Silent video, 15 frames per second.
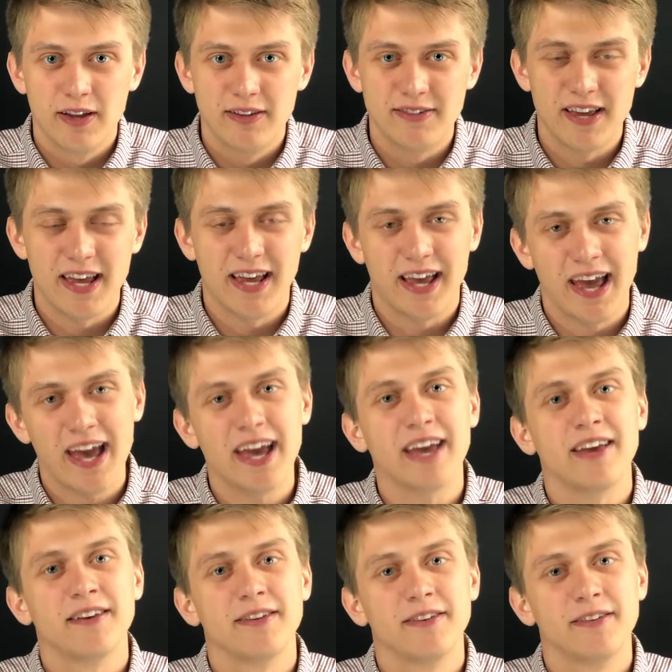saying,
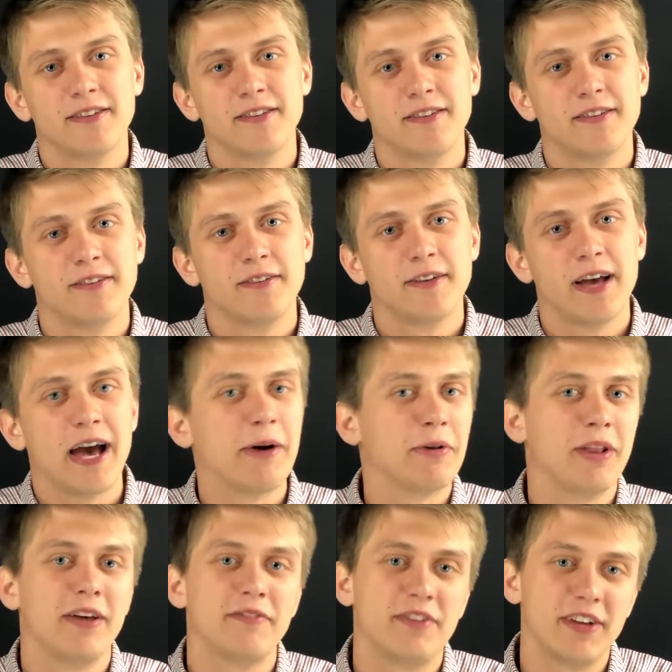hey, I would
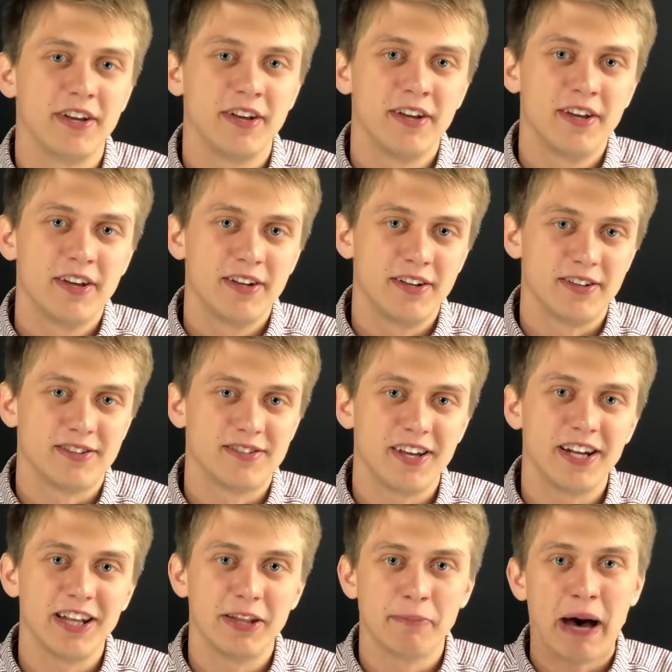love to
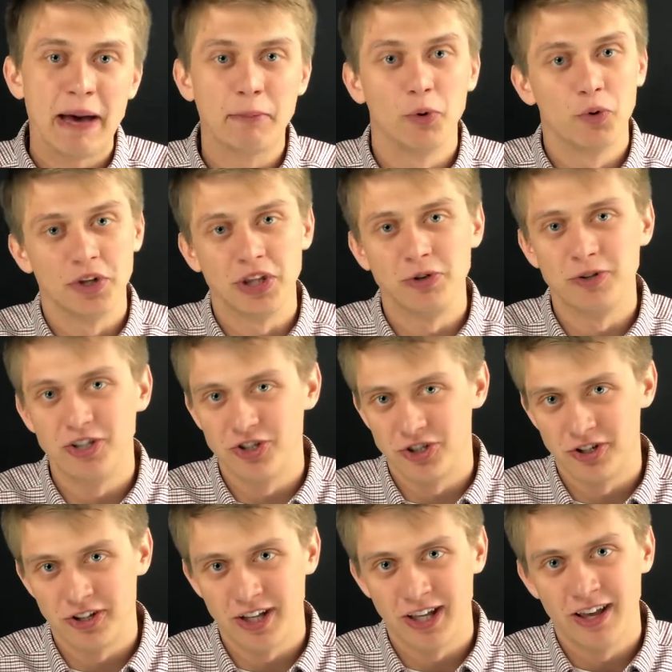study the Bible with you
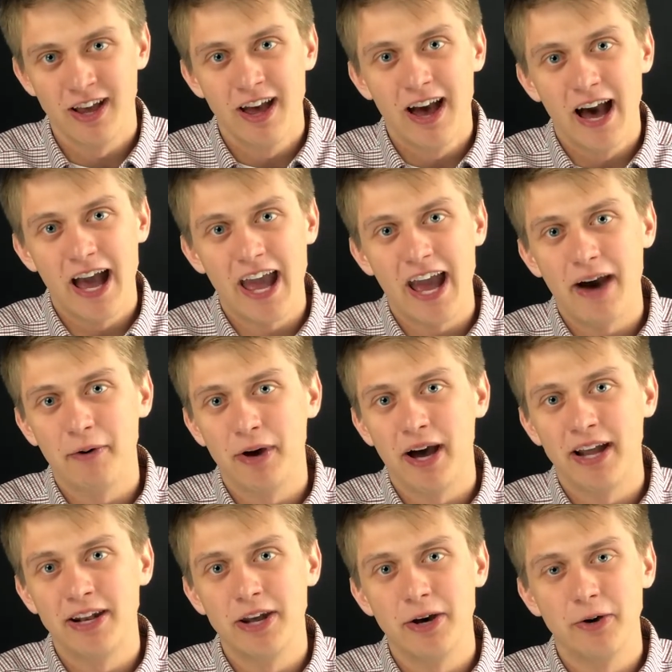digitally. Hey,
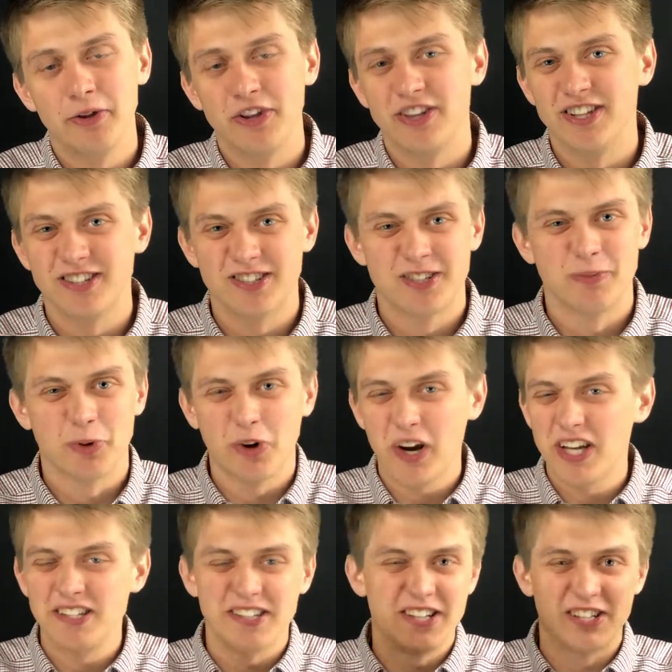I know that there's some
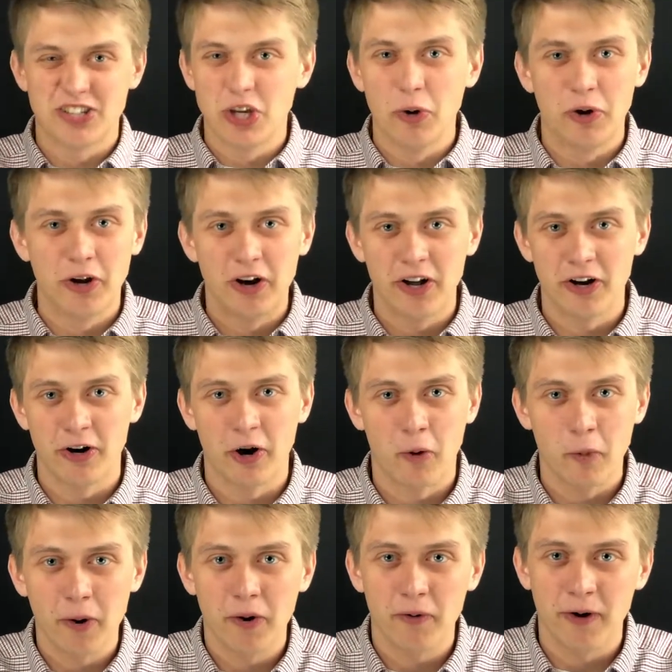craziness going on in our
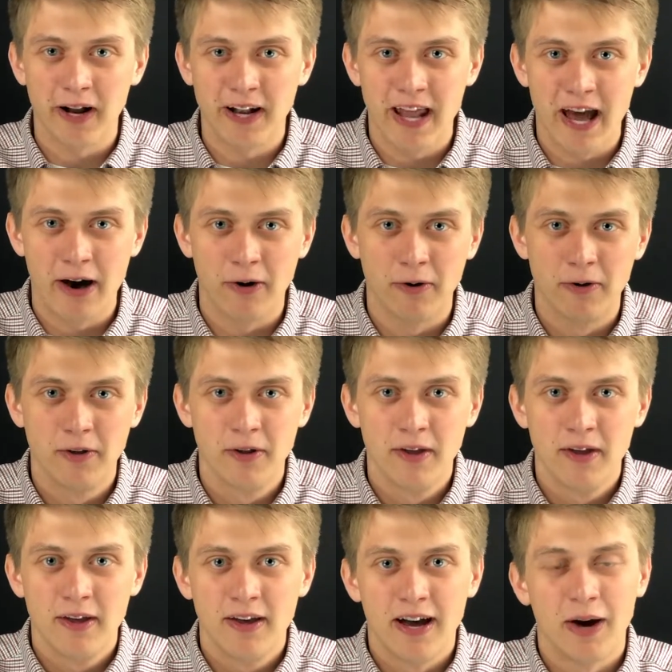world right now.
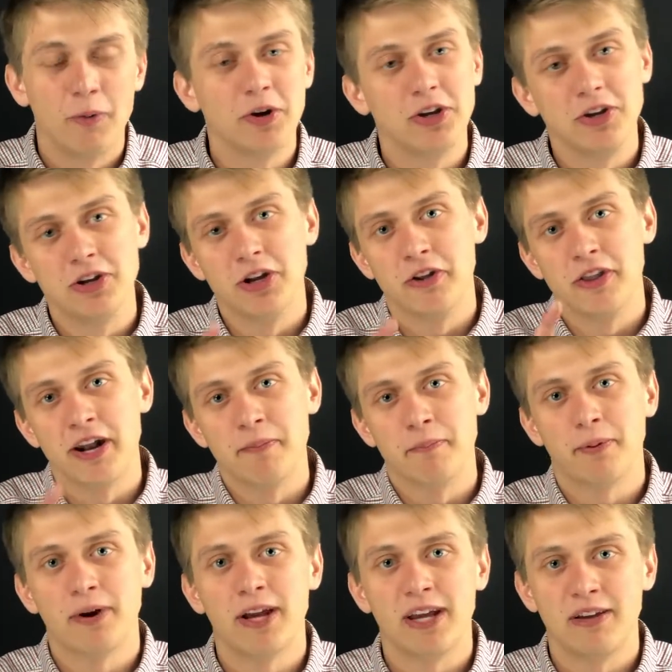I want you to know that I'm
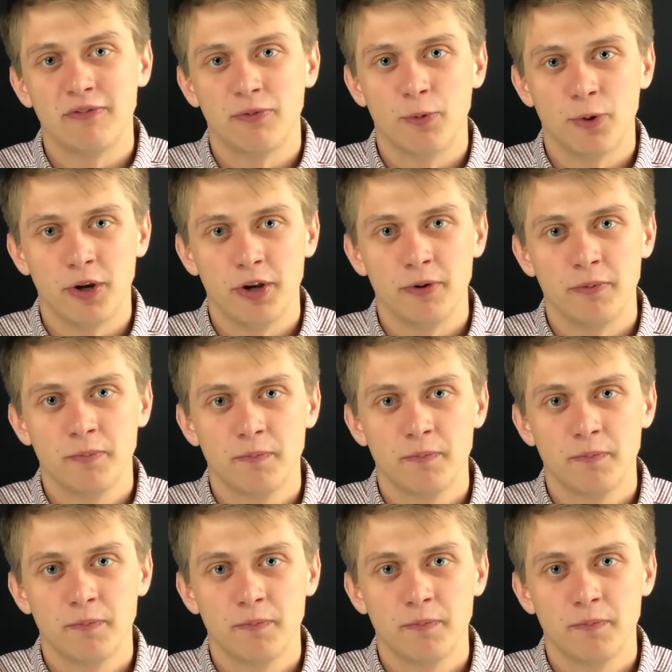praying for you.